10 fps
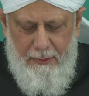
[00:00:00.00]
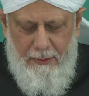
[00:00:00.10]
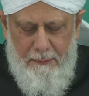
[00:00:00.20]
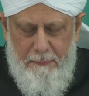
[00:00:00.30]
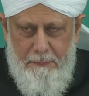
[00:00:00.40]

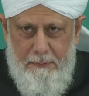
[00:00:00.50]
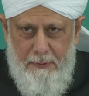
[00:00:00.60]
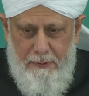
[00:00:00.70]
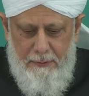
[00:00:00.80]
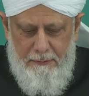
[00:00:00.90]
i.e.
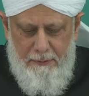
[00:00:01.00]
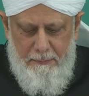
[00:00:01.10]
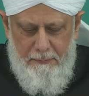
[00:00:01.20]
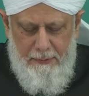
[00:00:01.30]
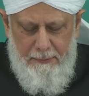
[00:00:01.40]
life and
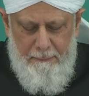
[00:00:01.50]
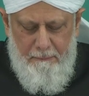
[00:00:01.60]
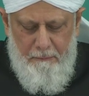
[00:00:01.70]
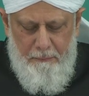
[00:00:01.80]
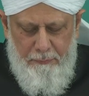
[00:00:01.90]
character of the seal of
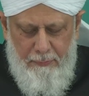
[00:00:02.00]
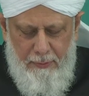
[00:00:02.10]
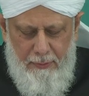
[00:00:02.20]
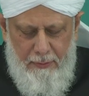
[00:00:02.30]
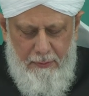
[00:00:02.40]
prophets.
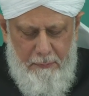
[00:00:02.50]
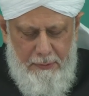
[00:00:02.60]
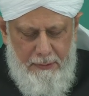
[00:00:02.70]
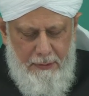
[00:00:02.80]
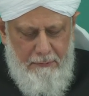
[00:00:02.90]

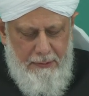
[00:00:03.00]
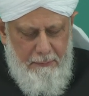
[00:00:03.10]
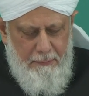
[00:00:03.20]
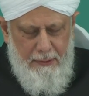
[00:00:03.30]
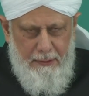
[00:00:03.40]
The
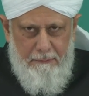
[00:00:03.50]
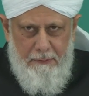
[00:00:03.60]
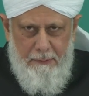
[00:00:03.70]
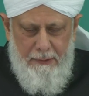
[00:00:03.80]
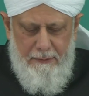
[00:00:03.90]
Holy
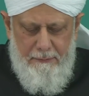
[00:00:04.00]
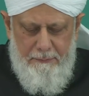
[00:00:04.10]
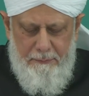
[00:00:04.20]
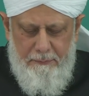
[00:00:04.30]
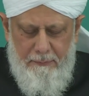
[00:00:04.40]
Prophet, peace be
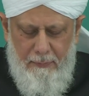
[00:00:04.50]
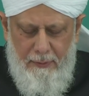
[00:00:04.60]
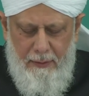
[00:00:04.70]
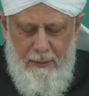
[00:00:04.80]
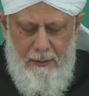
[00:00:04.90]
upon him,
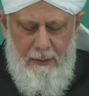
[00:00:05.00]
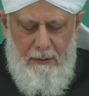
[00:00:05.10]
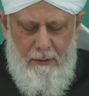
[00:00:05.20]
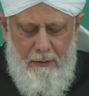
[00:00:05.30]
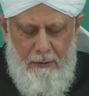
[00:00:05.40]
remained in the
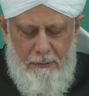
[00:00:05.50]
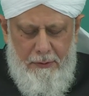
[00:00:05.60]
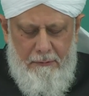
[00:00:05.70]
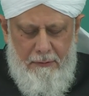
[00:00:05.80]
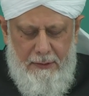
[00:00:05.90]
valley of
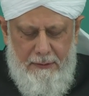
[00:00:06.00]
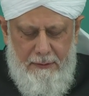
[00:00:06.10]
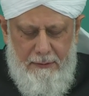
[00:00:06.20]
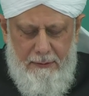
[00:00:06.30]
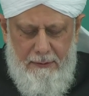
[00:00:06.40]
Badr for
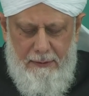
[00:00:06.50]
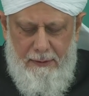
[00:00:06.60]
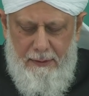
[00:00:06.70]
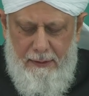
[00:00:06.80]
three days.